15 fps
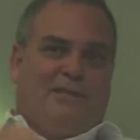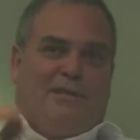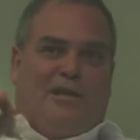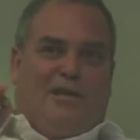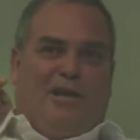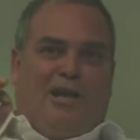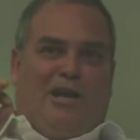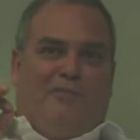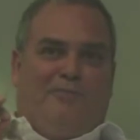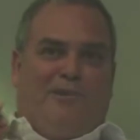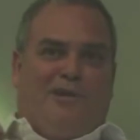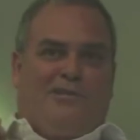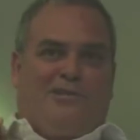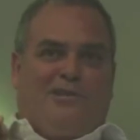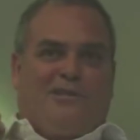I'm
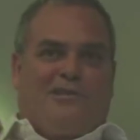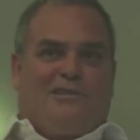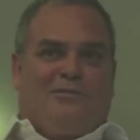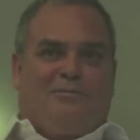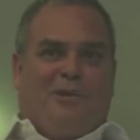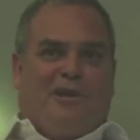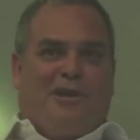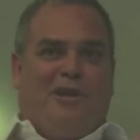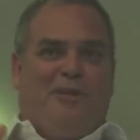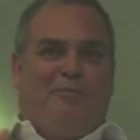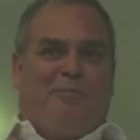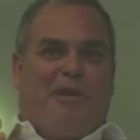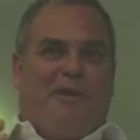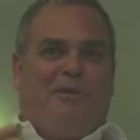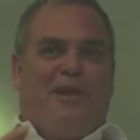not just speaking
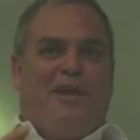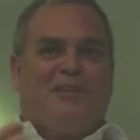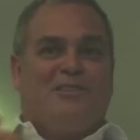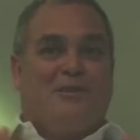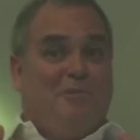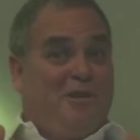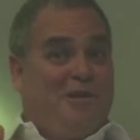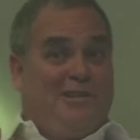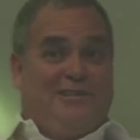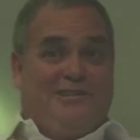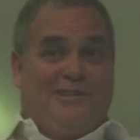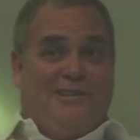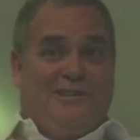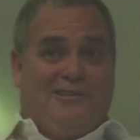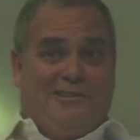about SMEs
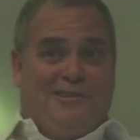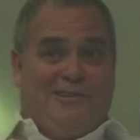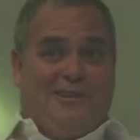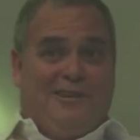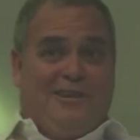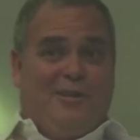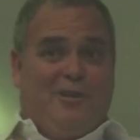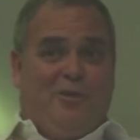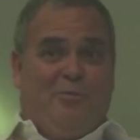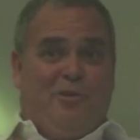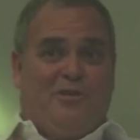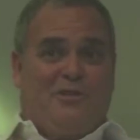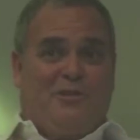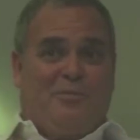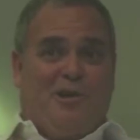either. You'd be
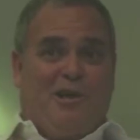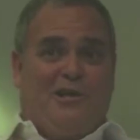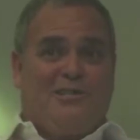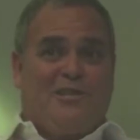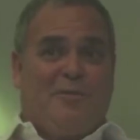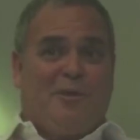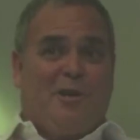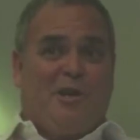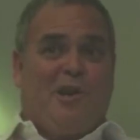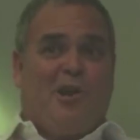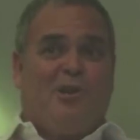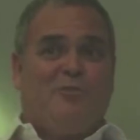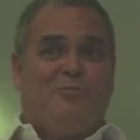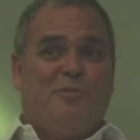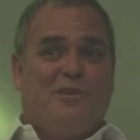surprised how many
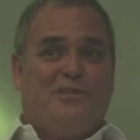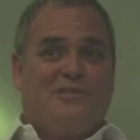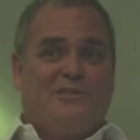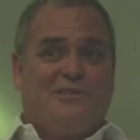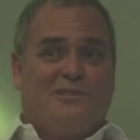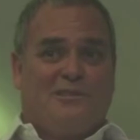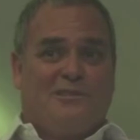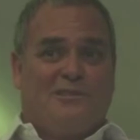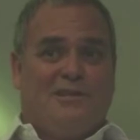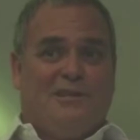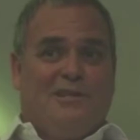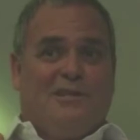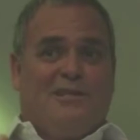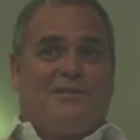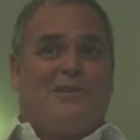large businesses
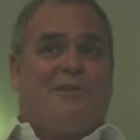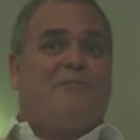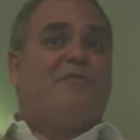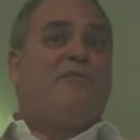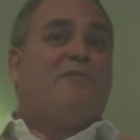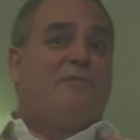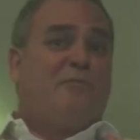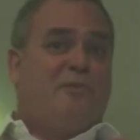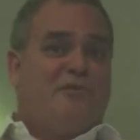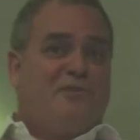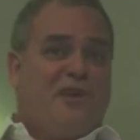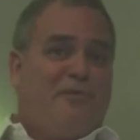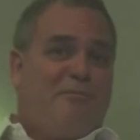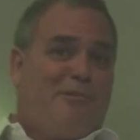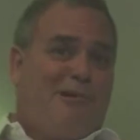suffer from the
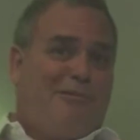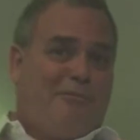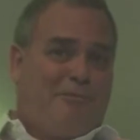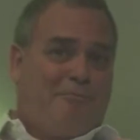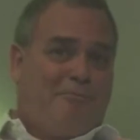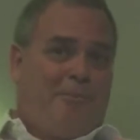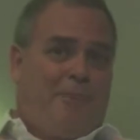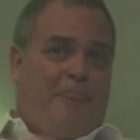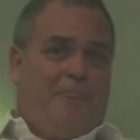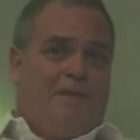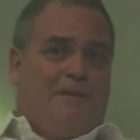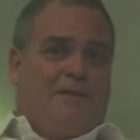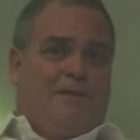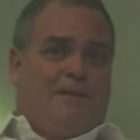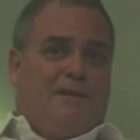same problem.
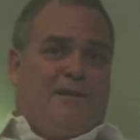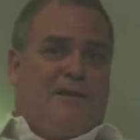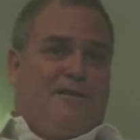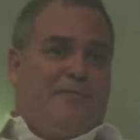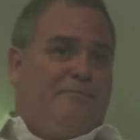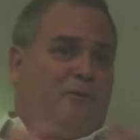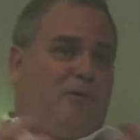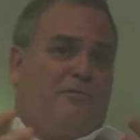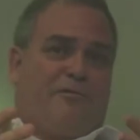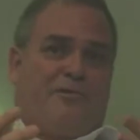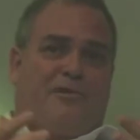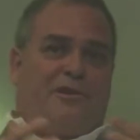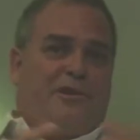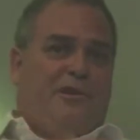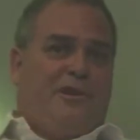Over the
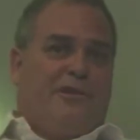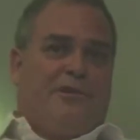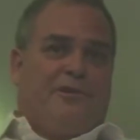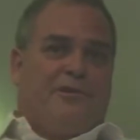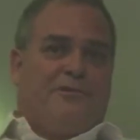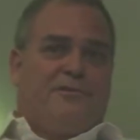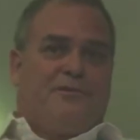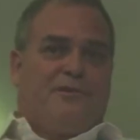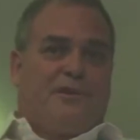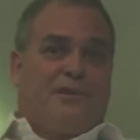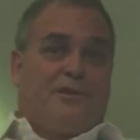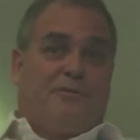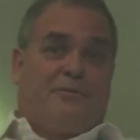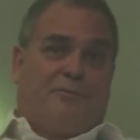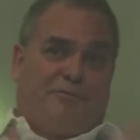years,
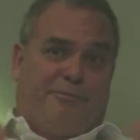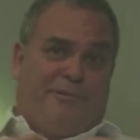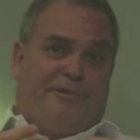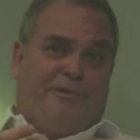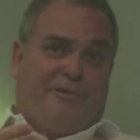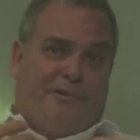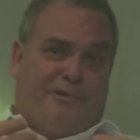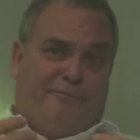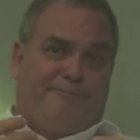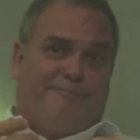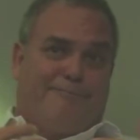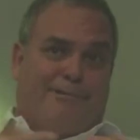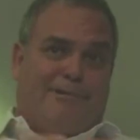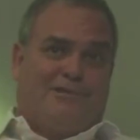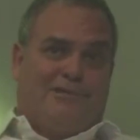through bitter and
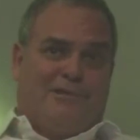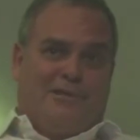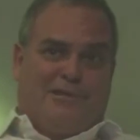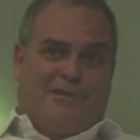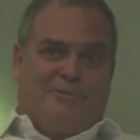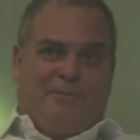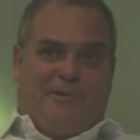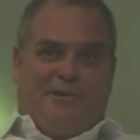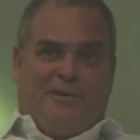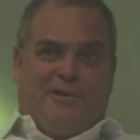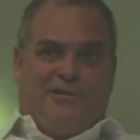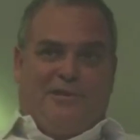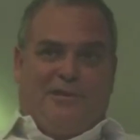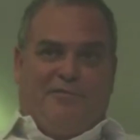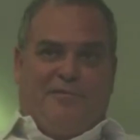personal experience,
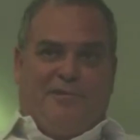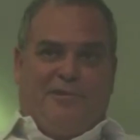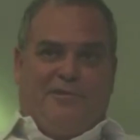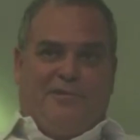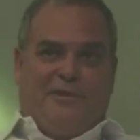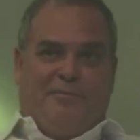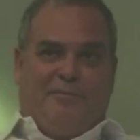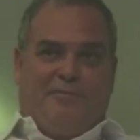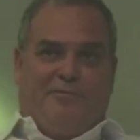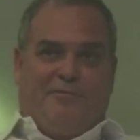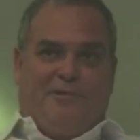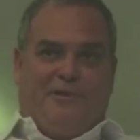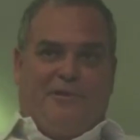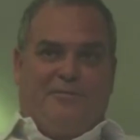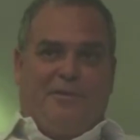I've learned that before
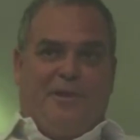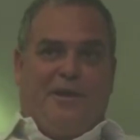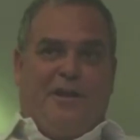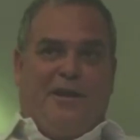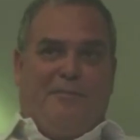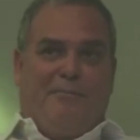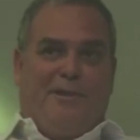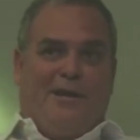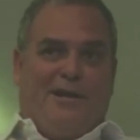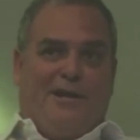you spend any money,